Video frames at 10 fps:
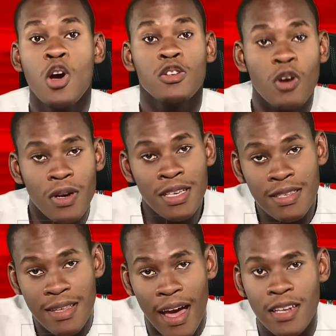So
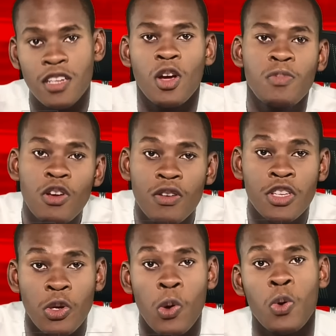instead, the
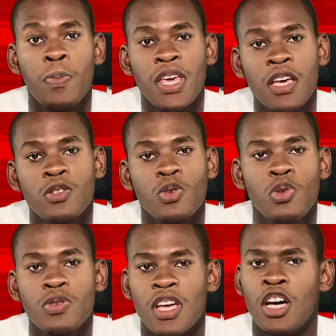WHO will begin to
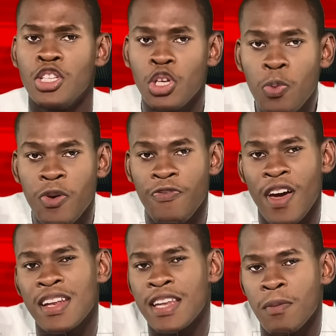use a new
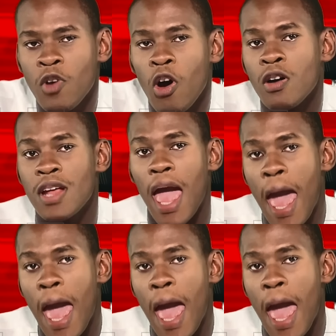preferred name called